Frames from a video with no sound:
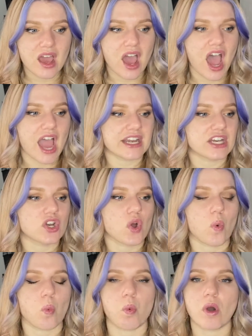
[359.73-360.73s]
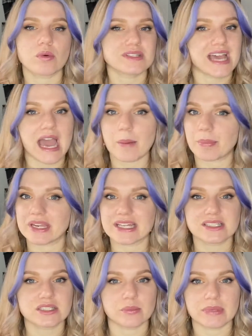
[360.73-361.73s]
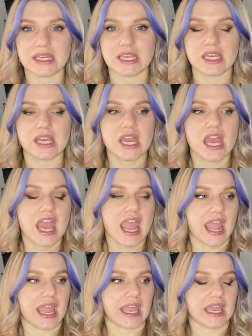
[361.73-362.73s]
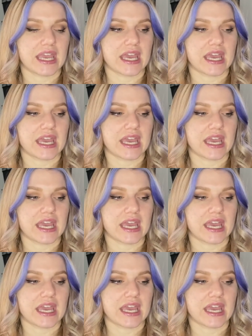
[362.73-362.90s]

I didn't know what was happening to me. And